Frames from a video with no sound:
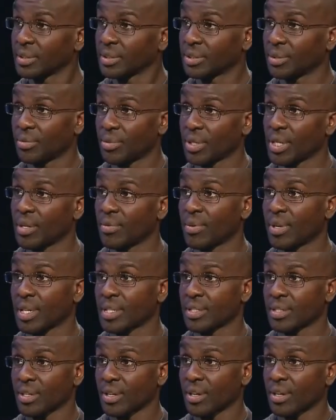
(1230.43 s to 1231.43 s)
So rookie
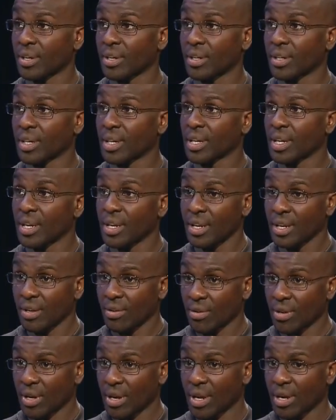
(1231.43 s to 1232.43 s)
runs are
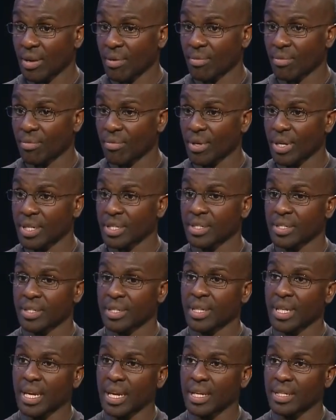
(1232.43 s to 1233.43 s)
uh, runs
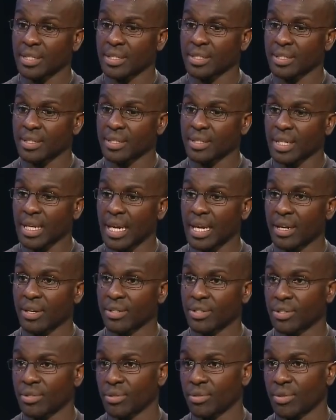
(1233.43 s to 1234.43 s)
that cater
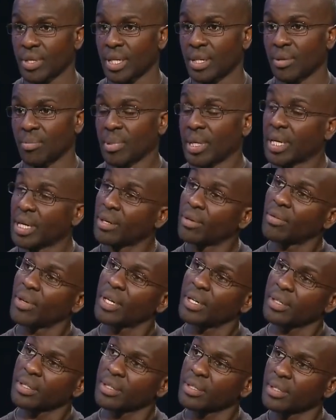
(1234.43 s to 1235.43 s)
to either beginner
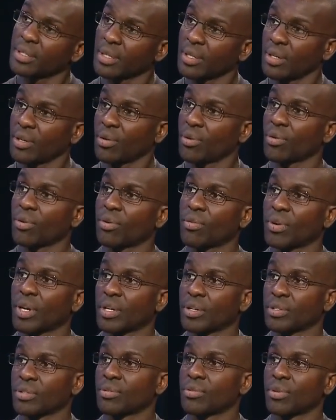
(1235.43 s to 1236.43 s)
runners or
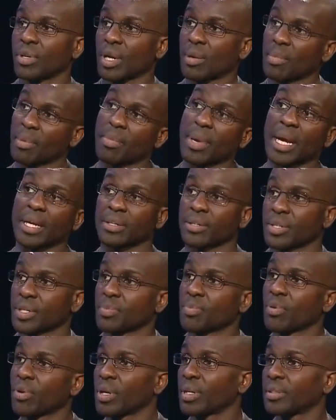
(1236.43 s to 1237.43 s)
runners who are coming back to the
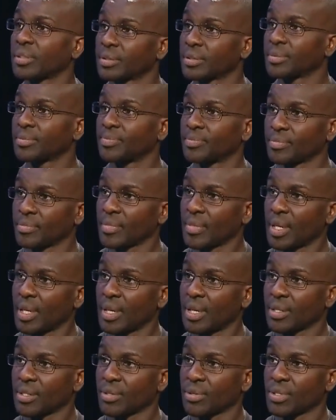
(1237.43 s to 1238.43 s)
sport.
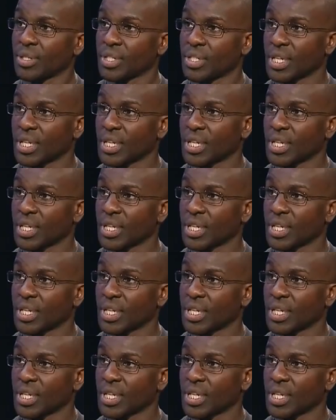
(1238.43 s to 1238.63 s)
And, and so it's a